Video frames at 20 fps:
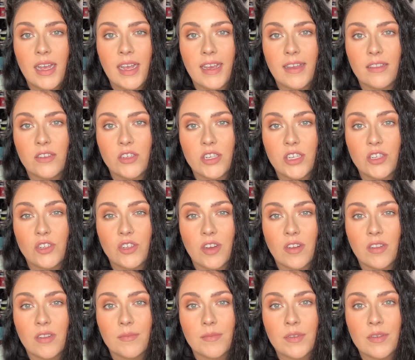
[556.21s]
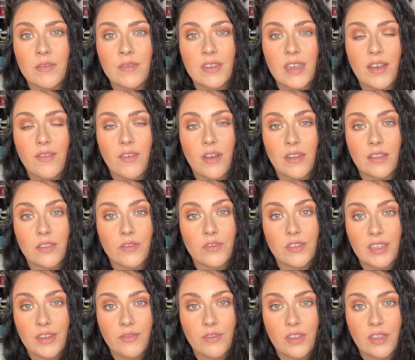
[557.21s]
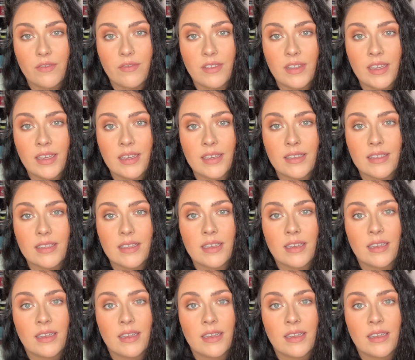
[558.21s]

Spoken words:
in the shade Chocolate Mousse. I've gone through several of these.